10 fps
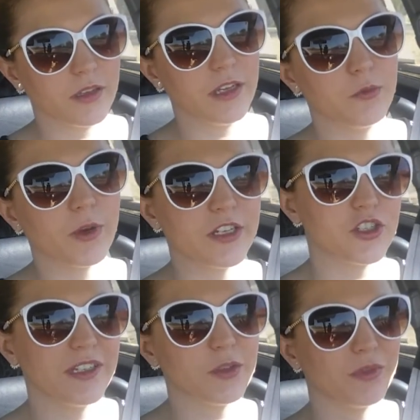
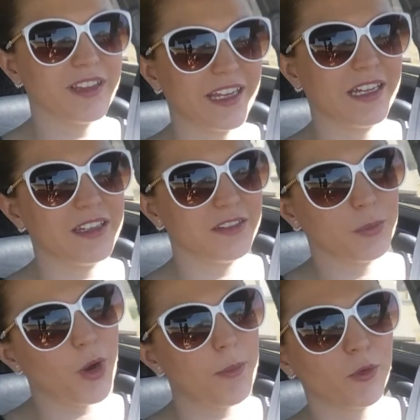in
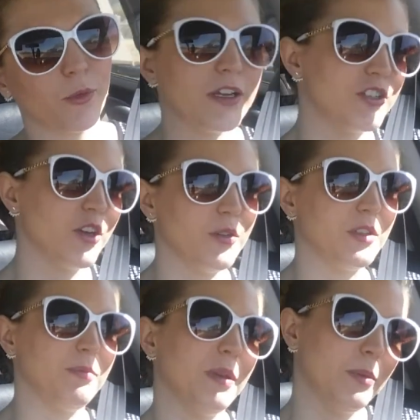the proper ratio
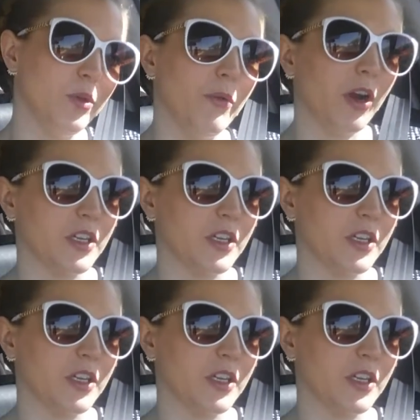to people who have